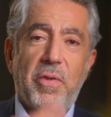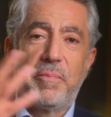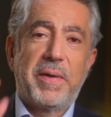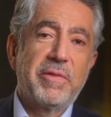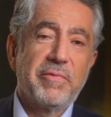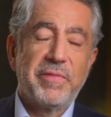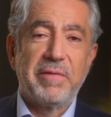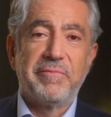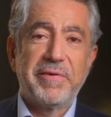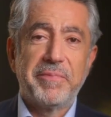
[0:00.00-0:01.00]
part of the
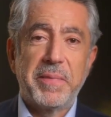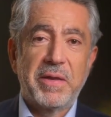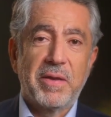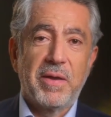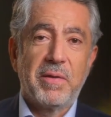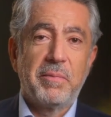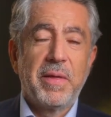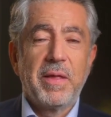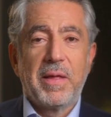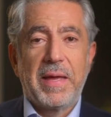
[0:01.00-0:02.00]
investment club,
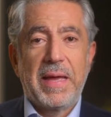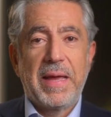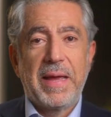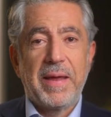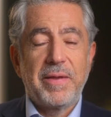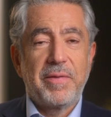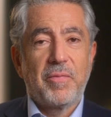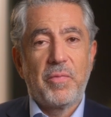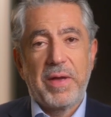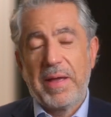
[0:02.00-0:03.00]
and
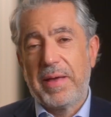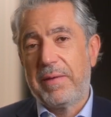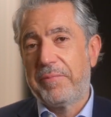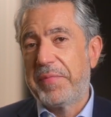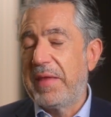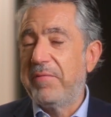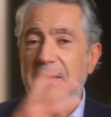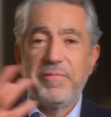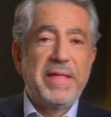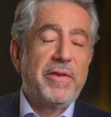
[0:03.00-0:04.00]
where even
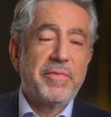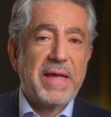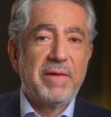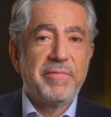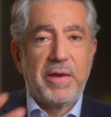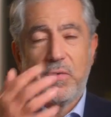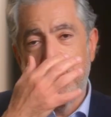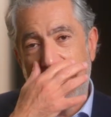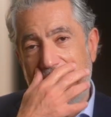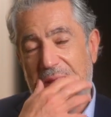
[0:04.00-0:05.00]
if they don't have their
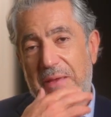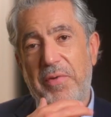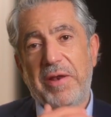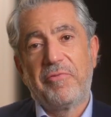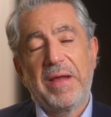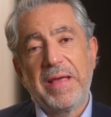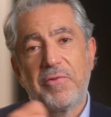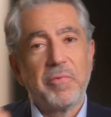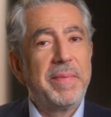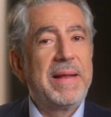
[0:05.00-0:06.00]
own money, were trying
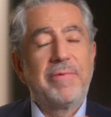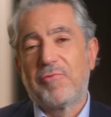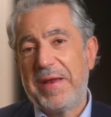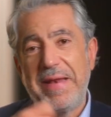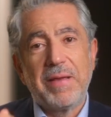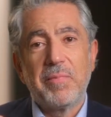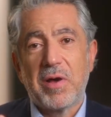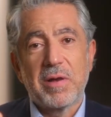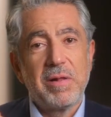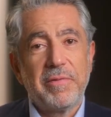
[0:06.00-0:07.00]
to build trading
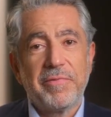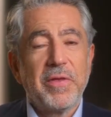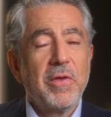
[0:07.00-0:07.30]
models